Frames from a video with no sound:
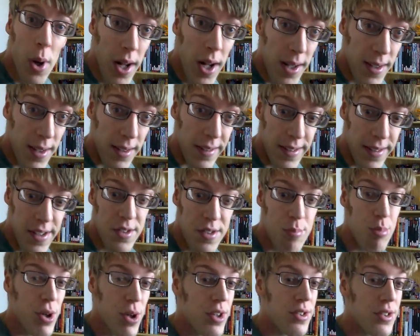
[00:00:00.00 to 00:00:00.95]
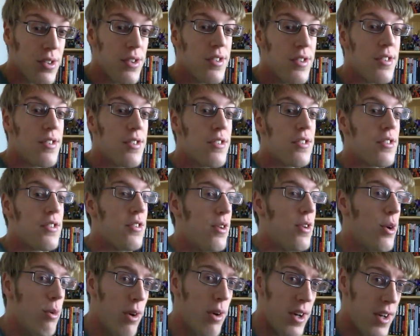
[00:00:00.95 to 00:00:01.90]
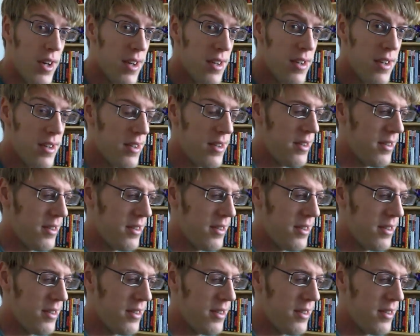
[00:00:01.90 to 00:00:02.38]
well, this brings us slowly,